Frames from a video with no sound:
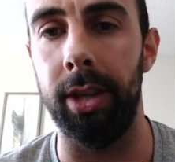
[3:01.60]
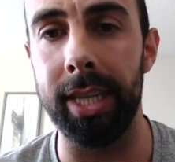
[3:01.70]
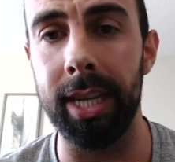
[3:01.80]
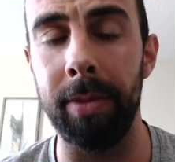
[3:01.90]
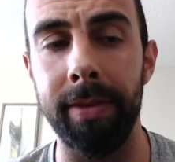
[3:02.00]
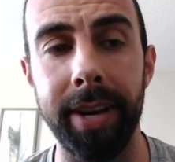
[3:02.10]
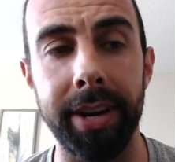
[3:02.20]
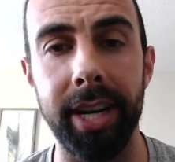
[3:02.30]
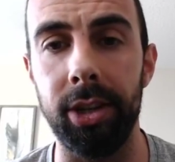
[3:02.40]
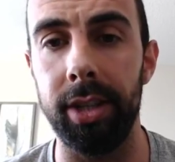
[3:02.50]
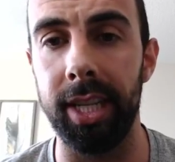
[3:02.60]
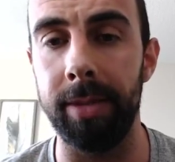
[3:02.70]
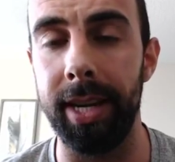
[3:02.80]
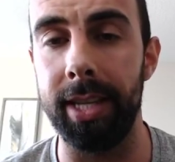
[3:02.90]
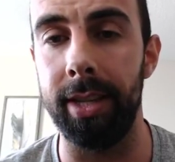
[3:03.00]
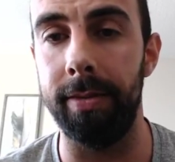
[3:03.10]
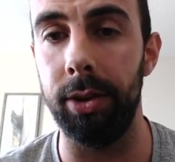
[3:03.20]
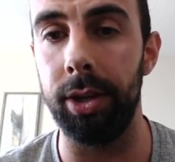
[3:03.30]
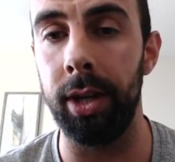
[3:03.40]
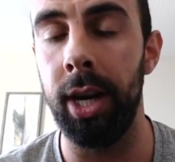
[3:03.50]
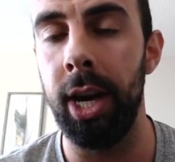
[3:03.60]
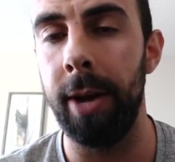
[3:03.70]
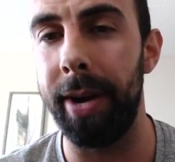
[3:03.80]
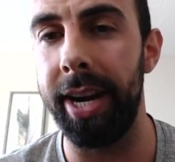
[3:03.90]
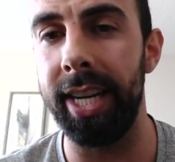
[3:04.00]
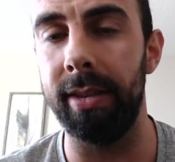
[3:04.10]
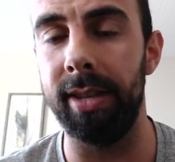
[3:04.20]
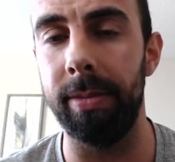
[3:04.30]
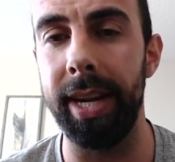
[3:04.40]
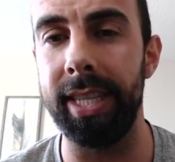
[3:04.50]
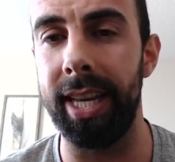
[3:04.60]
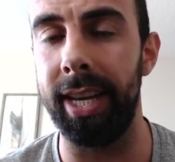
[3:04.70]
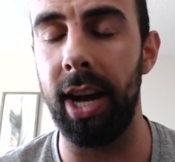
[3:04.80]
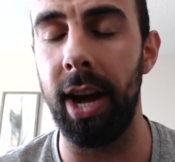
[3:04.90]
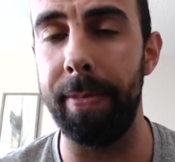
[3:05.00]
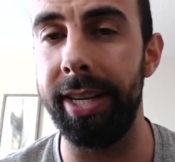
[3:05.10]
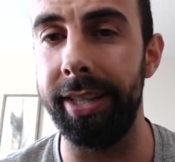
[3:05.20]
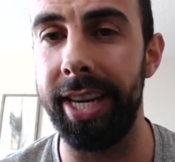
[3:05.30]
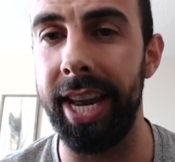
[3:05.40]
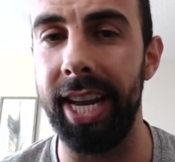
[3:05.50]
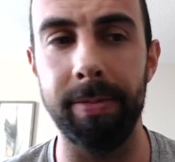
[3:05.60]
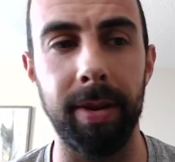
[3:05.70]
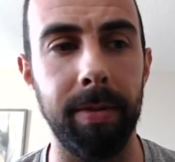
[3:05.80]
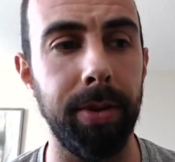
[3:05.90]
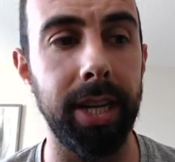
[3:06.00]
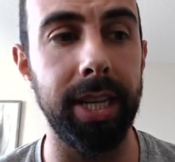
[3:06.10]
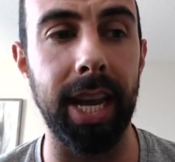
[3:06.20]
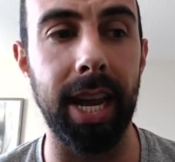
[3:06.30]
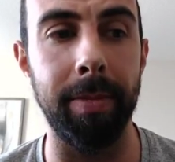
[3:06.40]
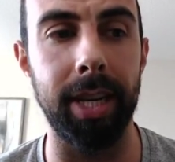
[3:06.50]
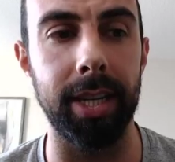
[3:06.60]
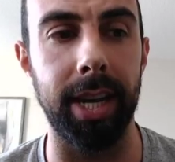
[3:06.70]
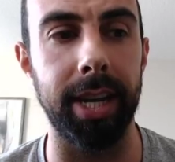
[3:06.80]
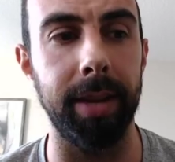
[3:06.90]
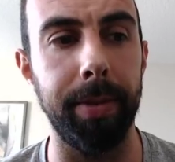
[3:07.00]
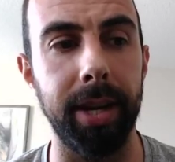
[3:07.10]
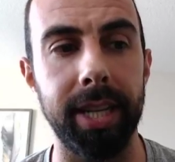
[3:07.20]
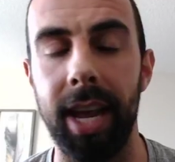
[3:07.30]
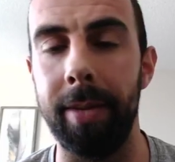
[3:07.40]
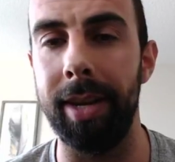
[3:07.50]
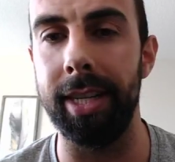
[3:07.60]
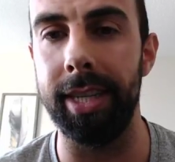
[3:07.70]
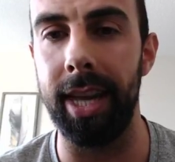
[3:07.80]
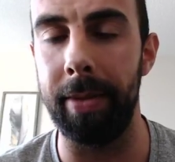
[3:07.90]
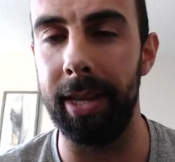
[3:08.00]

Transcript: This can be a very interesting space in the future, but it's a space that up until today has been pretty scammy and slimy.